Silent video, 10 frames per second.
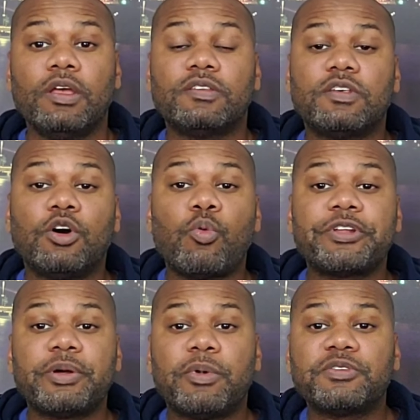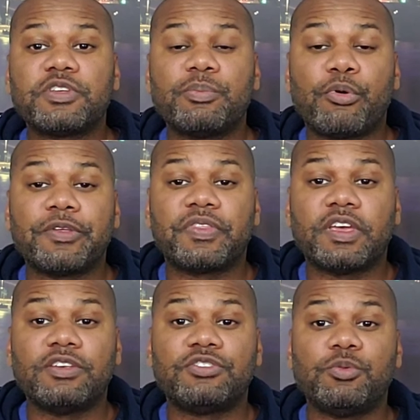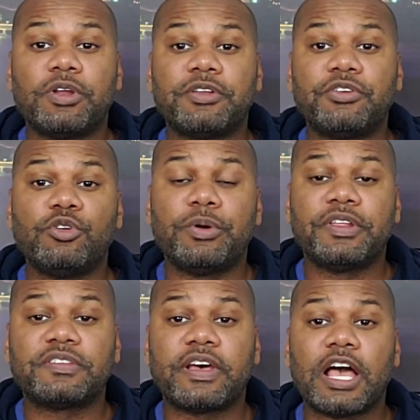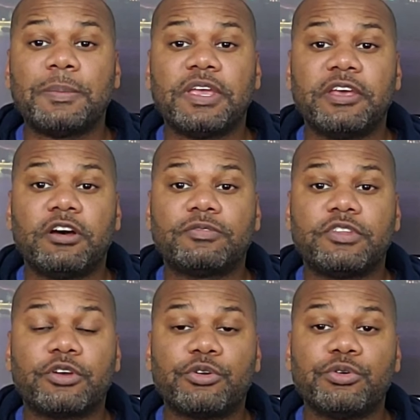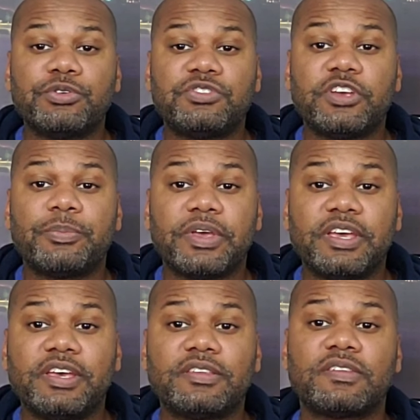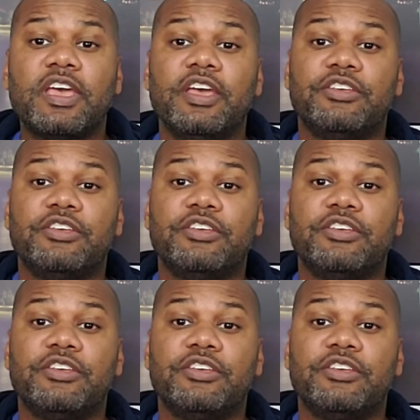So one of the most important things you want to do when it's time to get off the cruise ship is